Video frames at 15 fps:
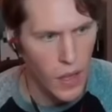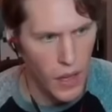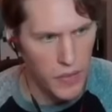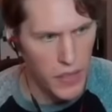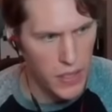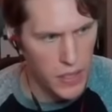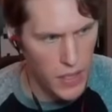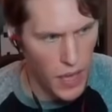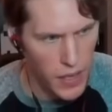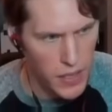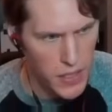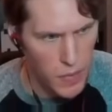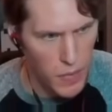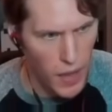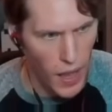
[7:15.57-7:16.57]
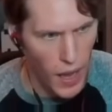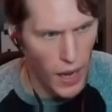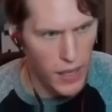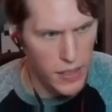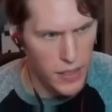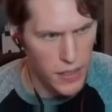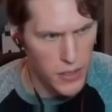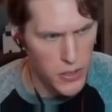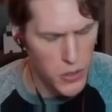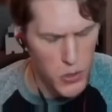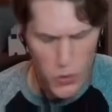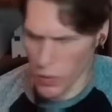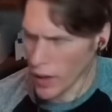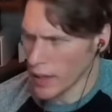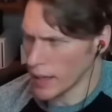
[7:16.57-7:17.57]
have the exact same acne as
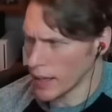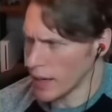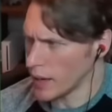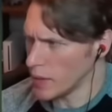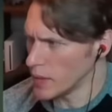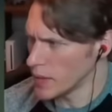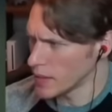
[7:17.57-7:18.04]
you right now.